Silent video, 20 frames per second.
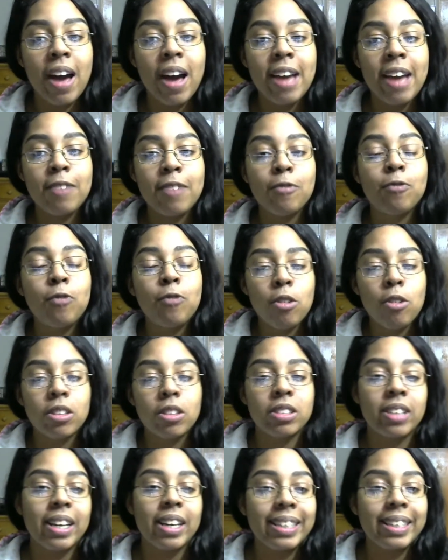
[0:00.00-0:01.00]
and
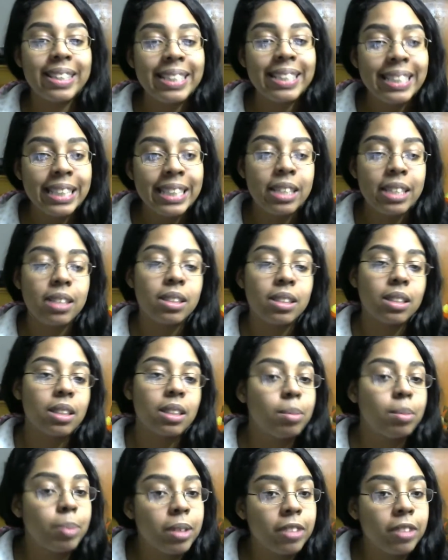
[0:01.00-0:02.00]
foresight needs a
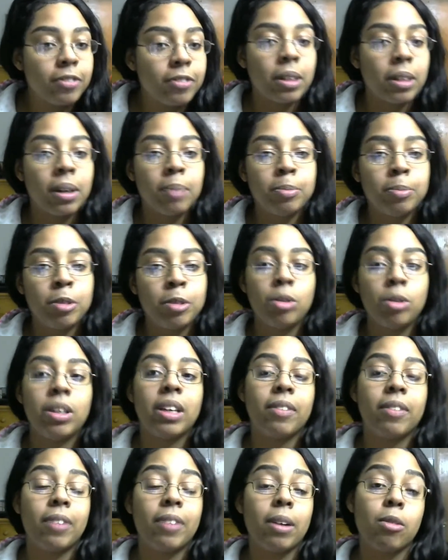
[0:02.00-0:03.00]
little bit of the up-tuning
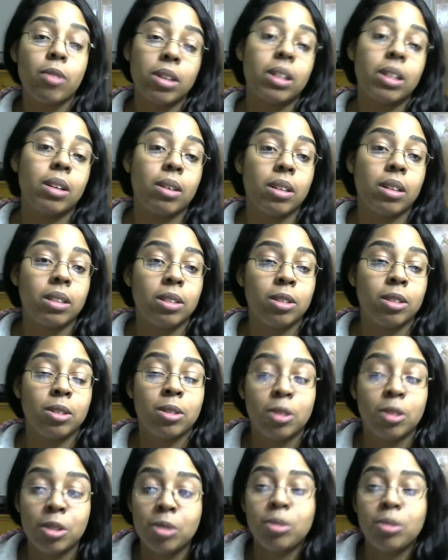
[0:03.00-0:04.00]
if I really want to
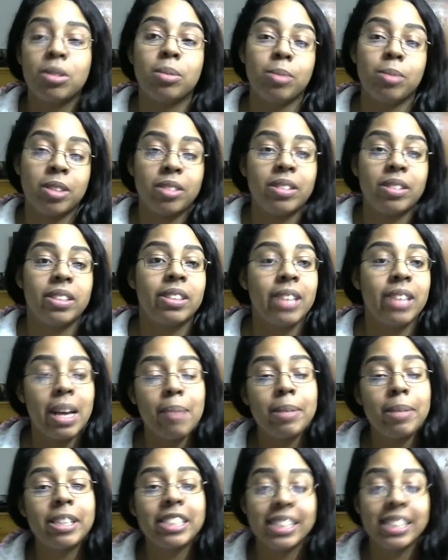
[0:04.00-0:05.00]
do some serious
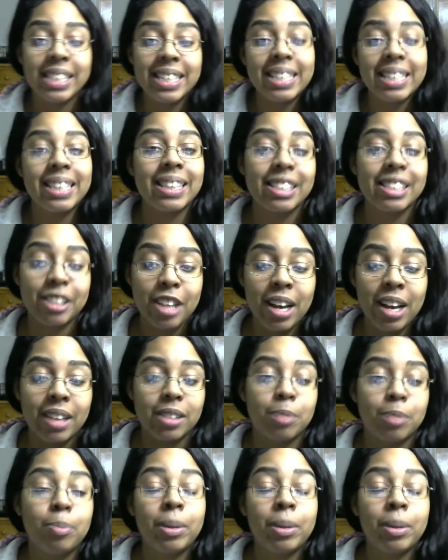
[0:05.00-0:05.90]
damage in chess.